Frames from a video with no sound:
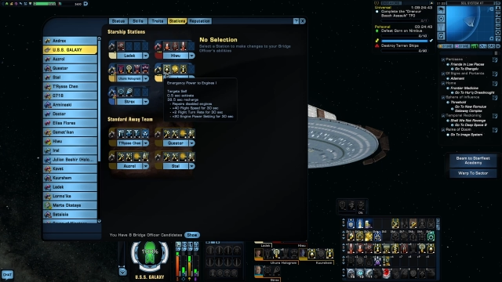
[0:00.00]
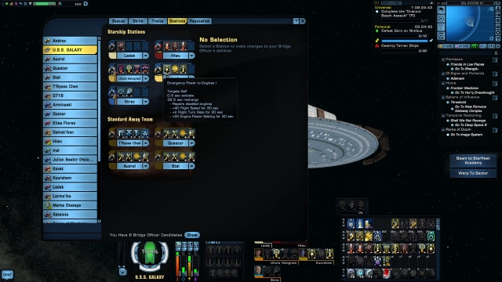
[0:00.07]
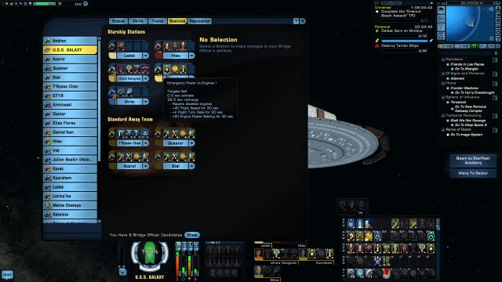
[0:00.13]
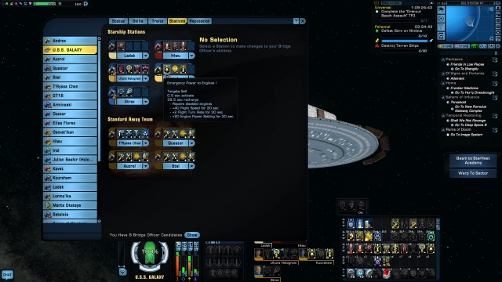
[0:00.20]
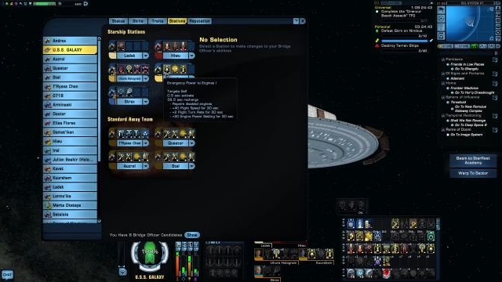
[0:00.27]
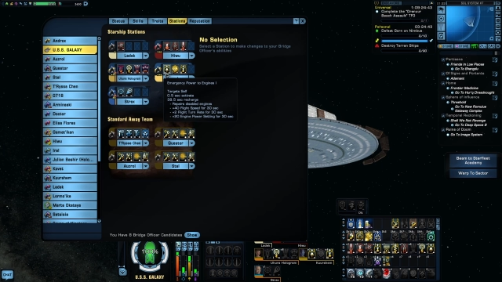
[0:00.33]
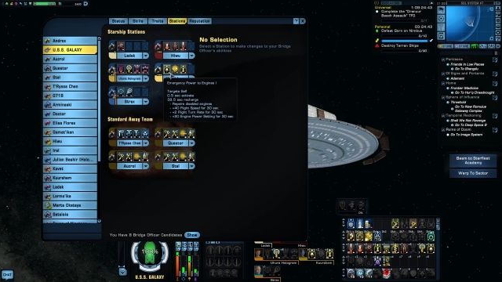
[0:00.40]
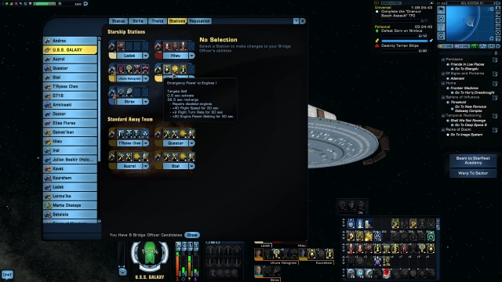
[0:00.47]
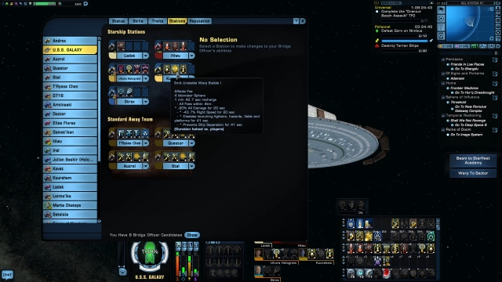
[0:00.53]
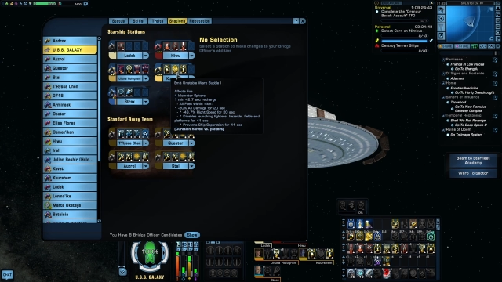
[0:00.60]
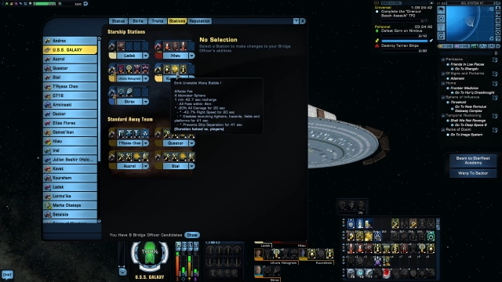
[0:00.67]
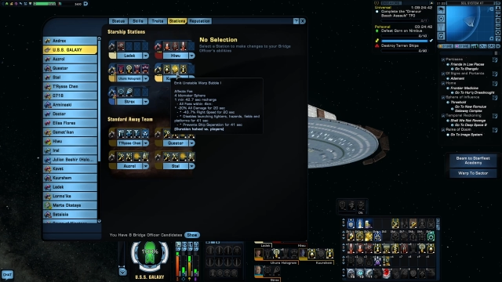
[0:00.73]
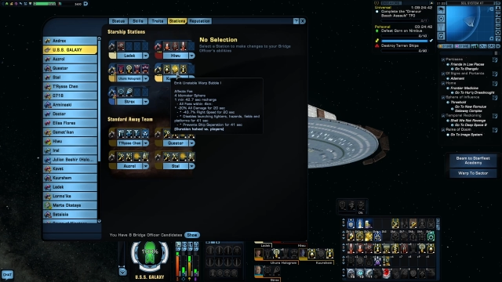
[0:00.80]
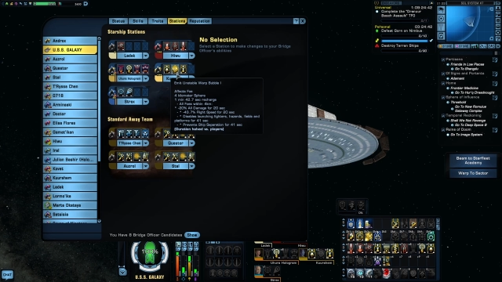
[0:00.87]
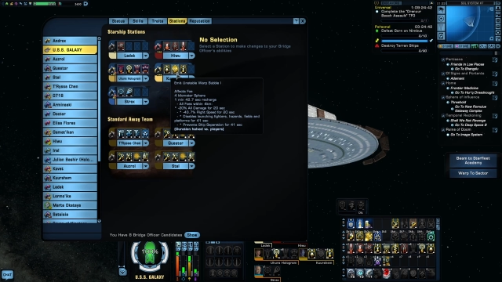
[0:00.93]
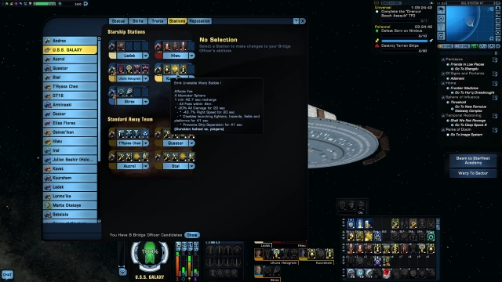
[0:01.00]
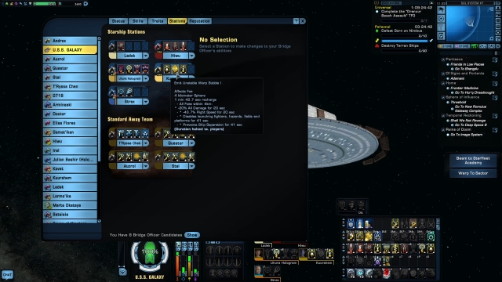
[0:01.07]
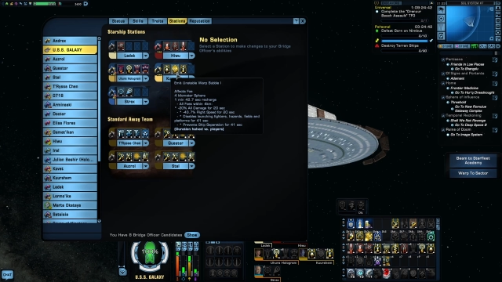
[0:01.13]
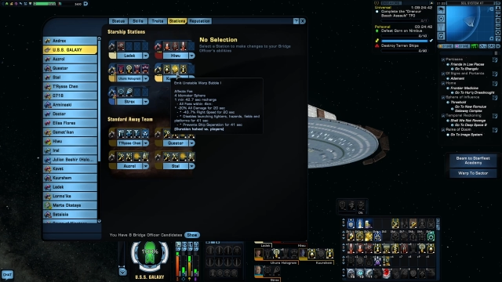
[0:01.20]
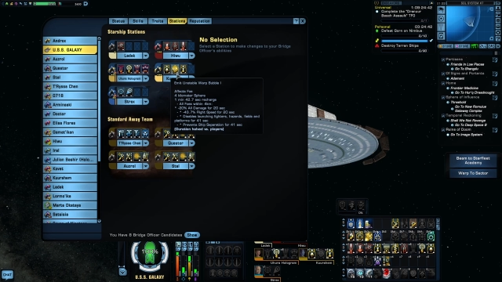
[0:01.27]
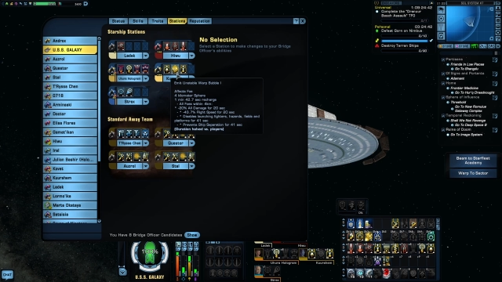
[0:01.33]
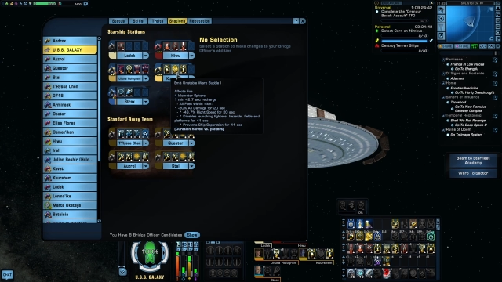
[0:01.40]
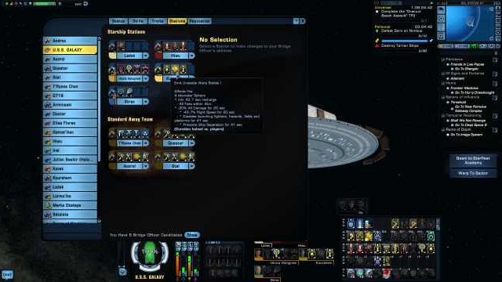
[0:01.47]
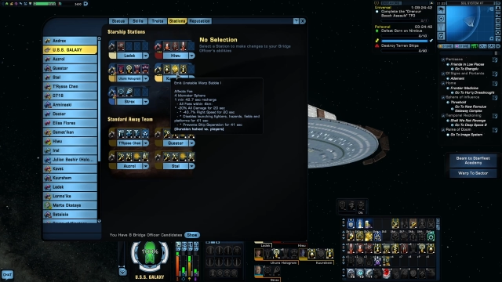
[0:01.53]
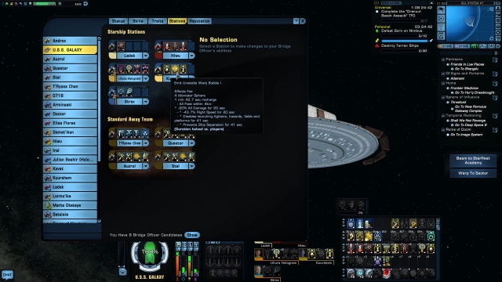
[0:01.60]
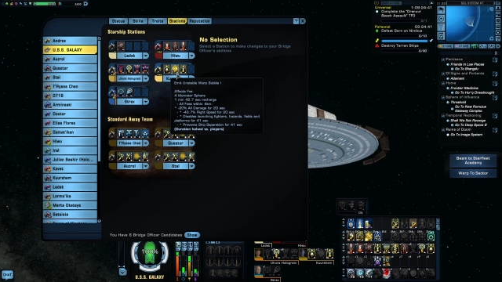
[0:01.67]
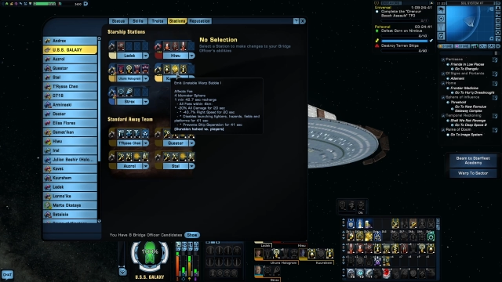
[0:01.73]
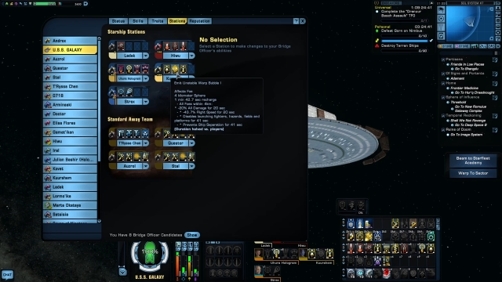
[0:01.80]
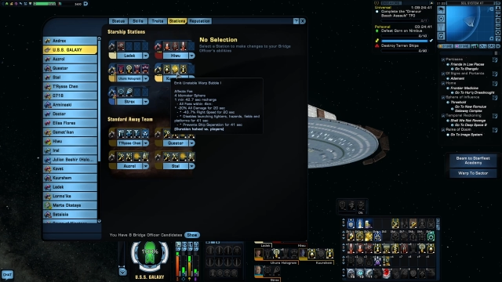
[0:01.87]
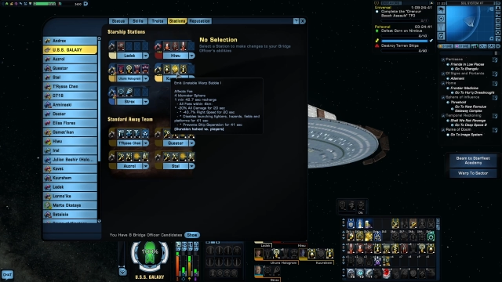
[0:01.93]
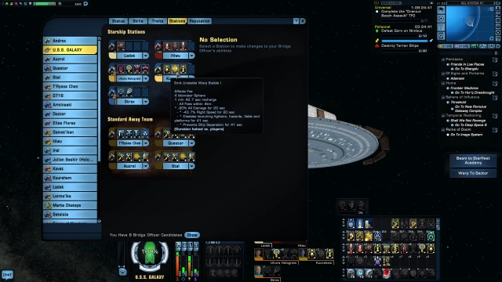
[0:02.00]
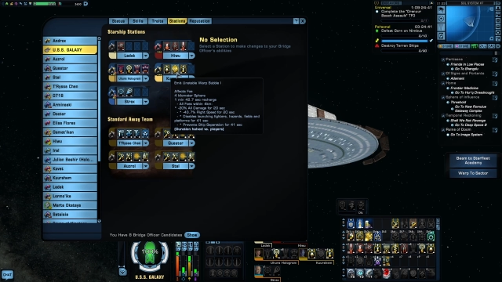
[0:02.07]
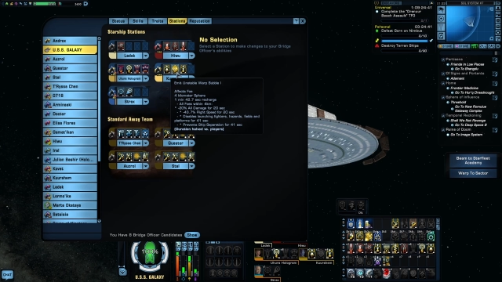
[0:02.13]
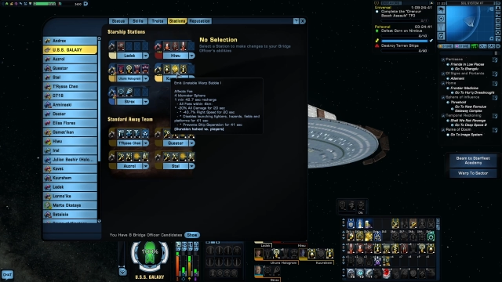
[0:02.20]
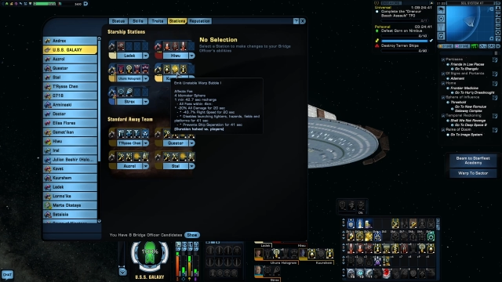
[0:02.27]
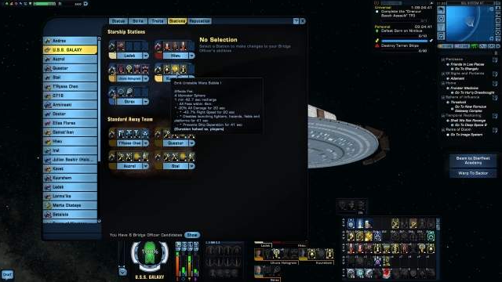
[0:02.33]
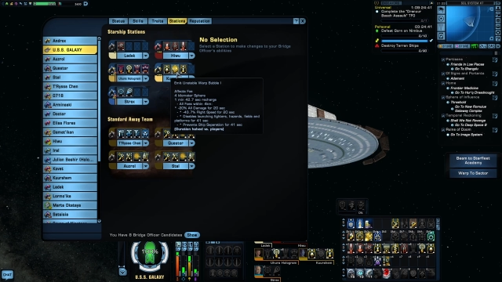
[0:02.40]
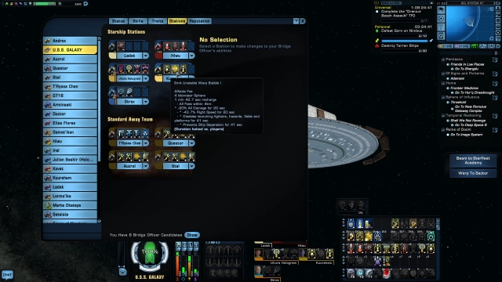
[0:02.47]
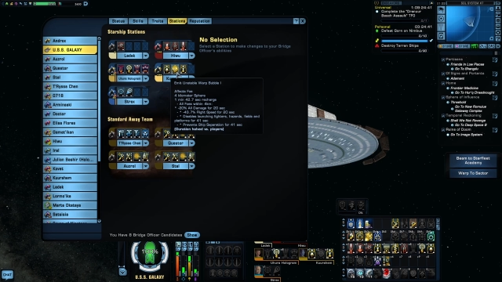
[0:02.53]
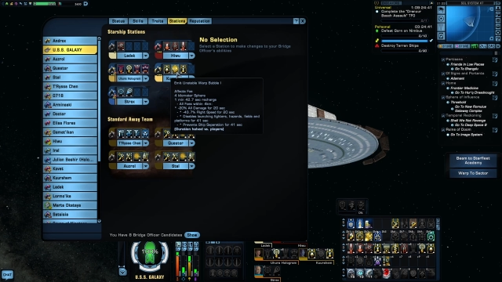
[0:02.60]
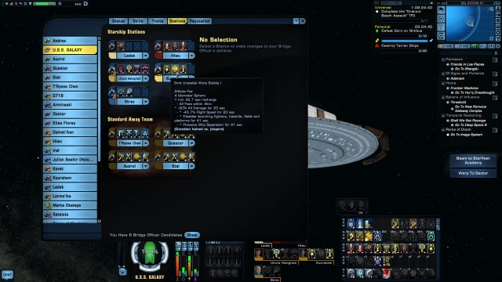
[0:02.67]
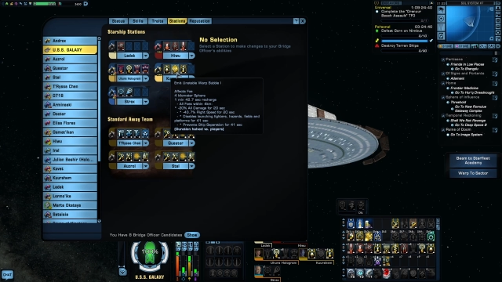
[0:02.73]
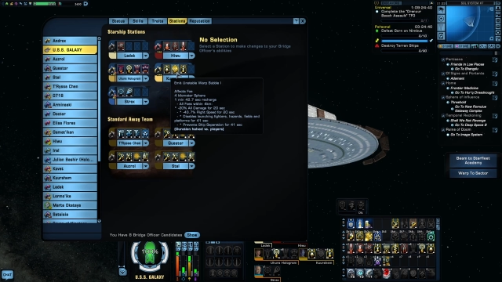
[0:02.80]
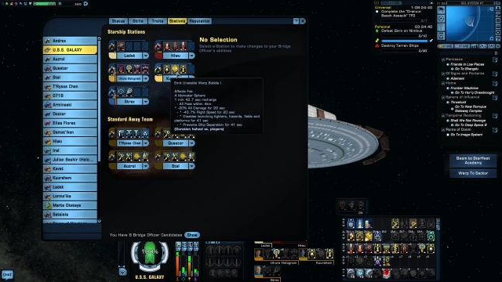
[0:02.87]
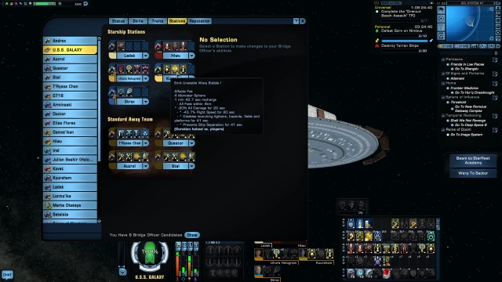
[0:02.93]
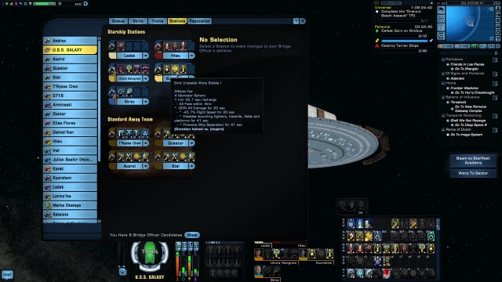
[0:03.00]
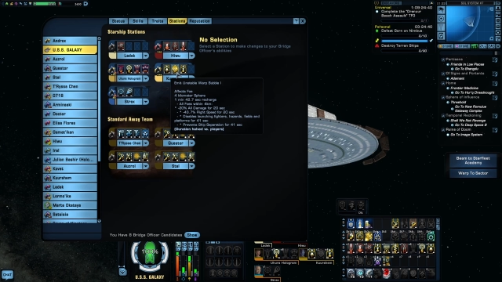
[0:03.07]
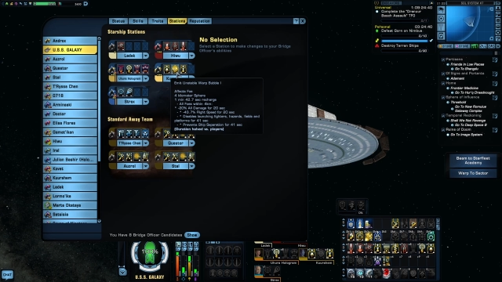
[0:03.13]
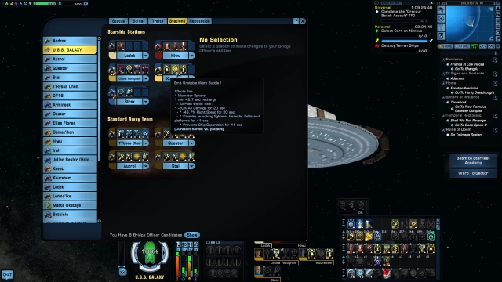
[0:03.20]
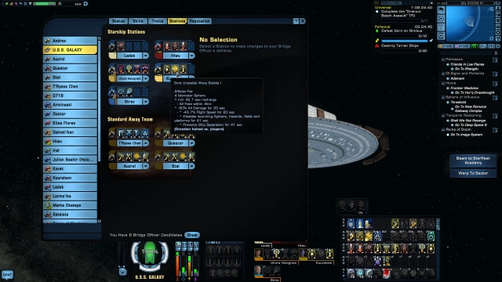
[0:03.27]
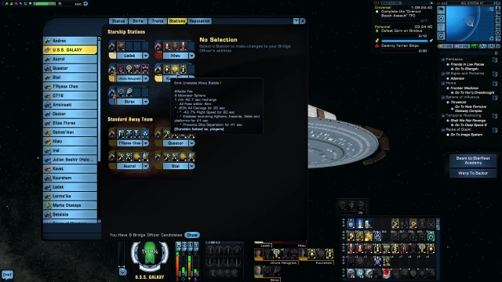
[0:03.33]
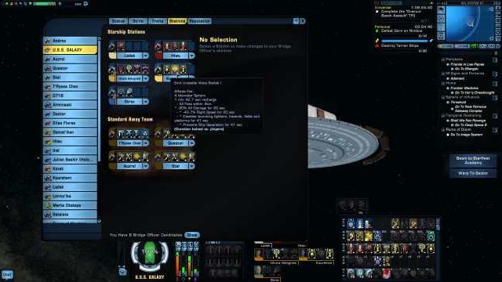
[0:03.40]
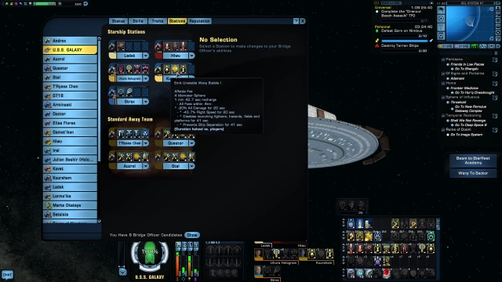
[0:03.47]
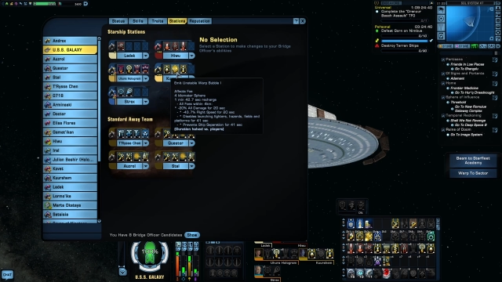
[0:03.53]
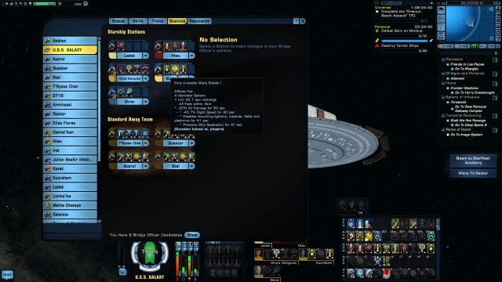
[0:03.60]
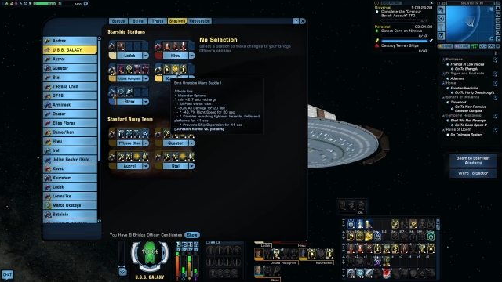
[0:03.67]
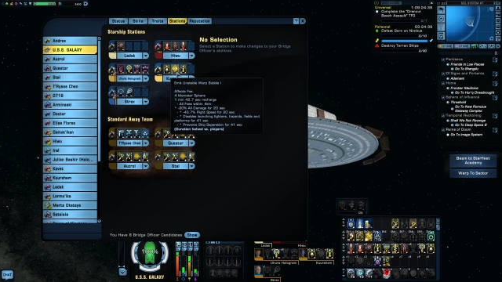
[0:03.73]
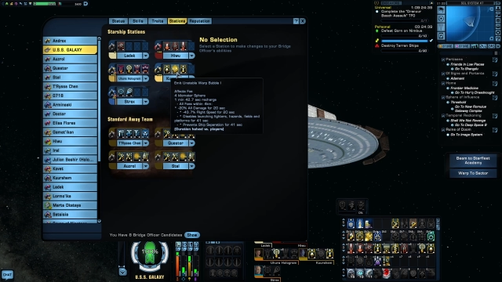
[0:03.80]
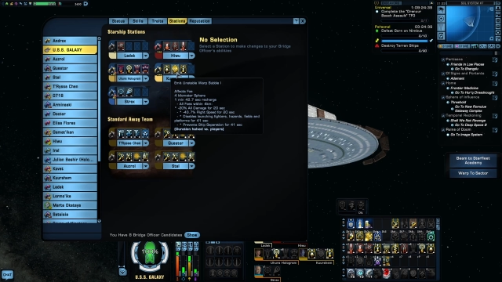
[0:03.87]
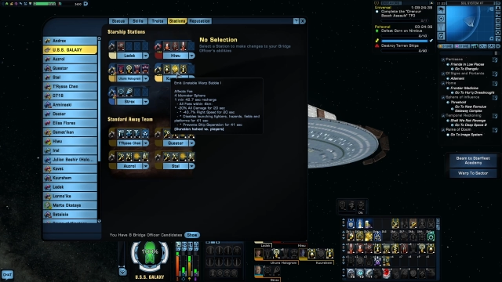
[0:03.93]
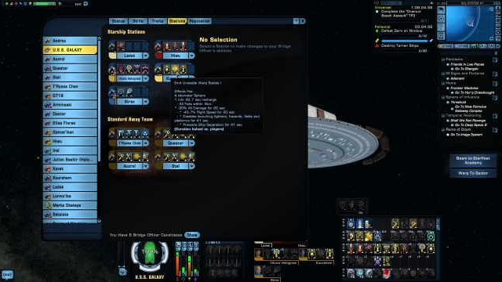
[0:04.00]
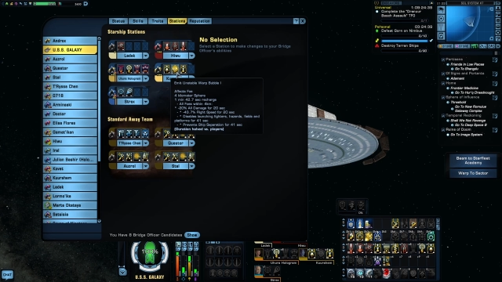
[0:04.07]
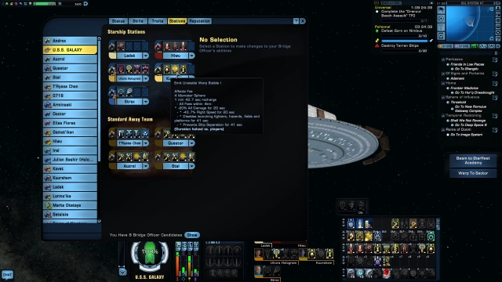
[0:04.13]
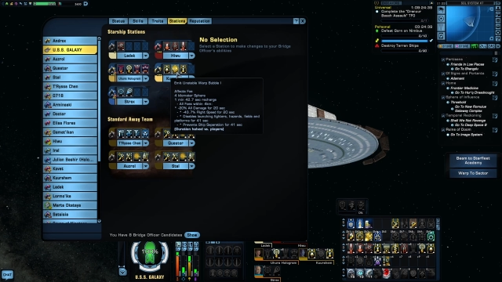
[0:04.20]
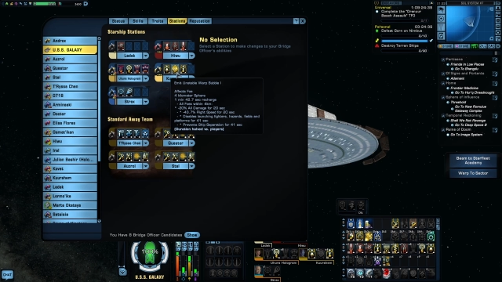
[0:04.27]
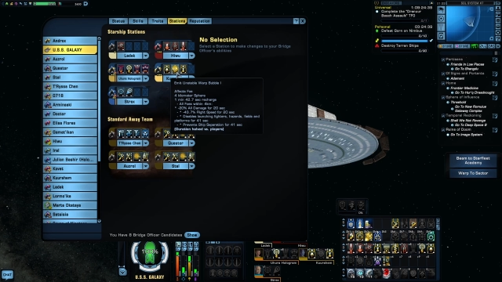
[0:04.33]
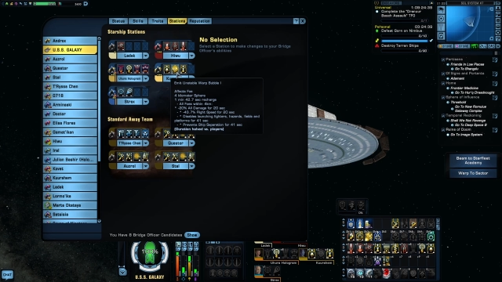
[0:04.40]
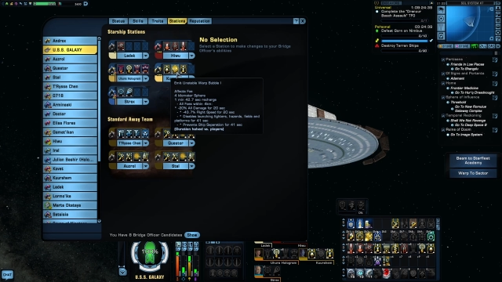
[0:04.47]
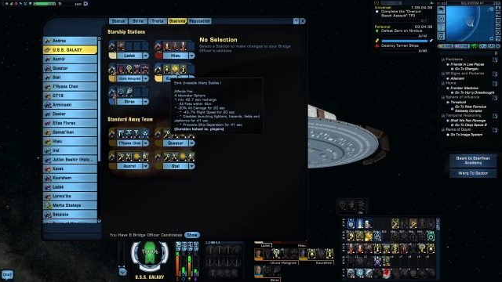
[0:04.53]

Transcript: Nobody's mouth can be seen.